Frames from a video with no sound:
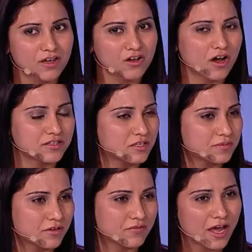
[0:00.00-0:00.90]
concepts
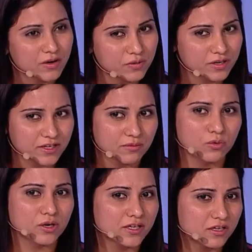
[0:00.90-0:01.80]
of equity
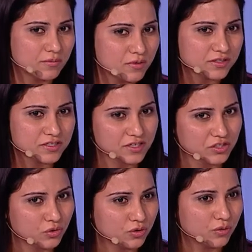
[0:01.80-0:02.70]
working in a
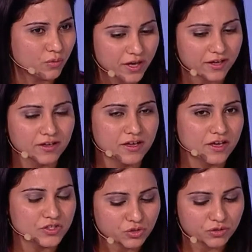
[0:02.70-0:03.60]
multi-sectorial way
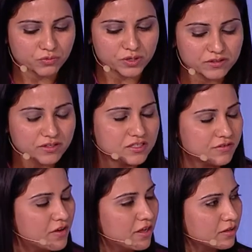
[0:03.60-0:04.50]
and sort of really
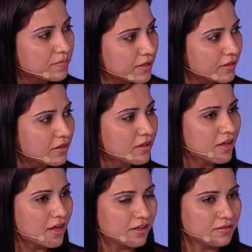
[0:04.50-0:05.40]
developing
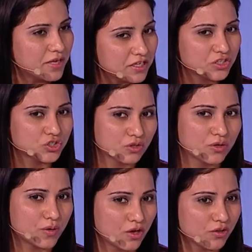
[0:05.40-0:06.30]
and making sure that
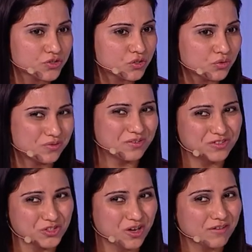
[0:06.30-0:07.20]
we also
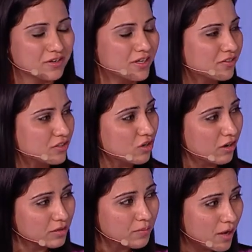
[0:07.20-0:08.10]
do not forget the
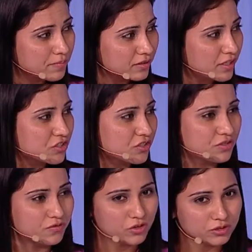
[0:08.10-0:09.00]
target populations, the
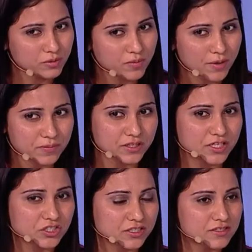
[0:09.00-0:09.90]
vulnerable
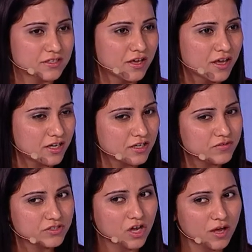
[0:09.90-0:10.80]
populations, and
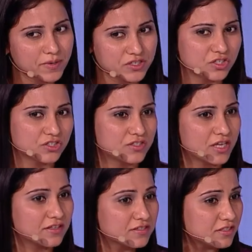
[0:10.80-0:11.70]
even topics such as
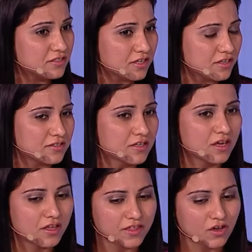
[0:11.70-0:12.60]
NCDs,
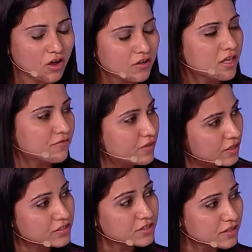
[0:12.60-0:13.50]
they all can fit
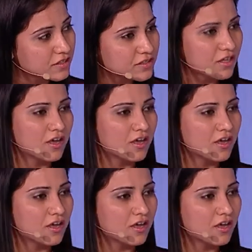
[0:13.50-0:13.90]
into this.